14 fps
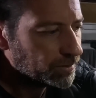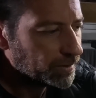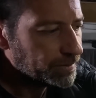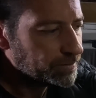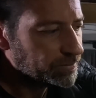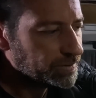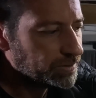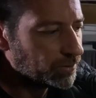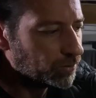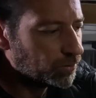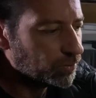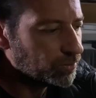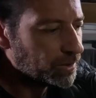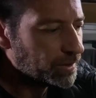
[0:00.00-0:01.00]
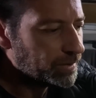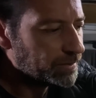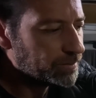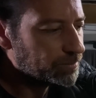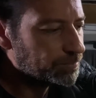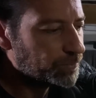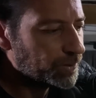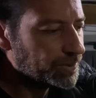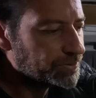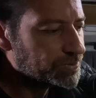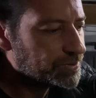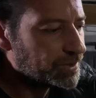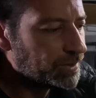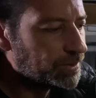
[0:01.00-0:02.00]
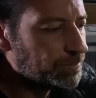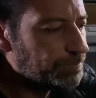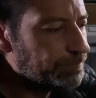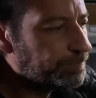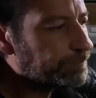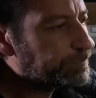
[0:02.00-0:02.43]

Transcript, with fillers: You don't need a whole lot, but um,